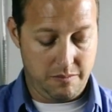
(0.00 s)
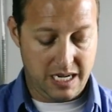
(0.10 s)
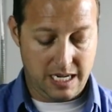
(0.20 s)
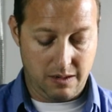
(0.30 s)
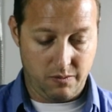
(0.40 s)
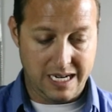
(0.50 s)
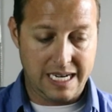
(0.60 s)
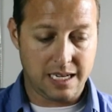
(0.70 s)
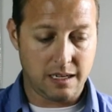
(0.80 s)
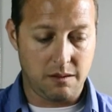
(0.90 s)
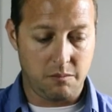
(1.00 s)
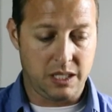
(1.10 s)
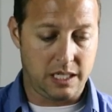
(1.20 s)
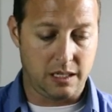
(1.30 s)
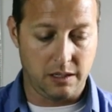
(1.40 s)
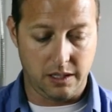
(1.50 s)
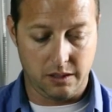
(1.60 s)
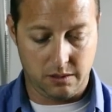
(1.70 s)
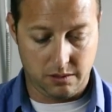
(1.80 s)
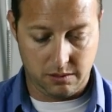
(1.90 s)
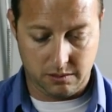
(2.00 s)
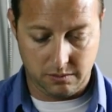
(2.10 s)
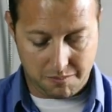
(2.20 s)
me reading material.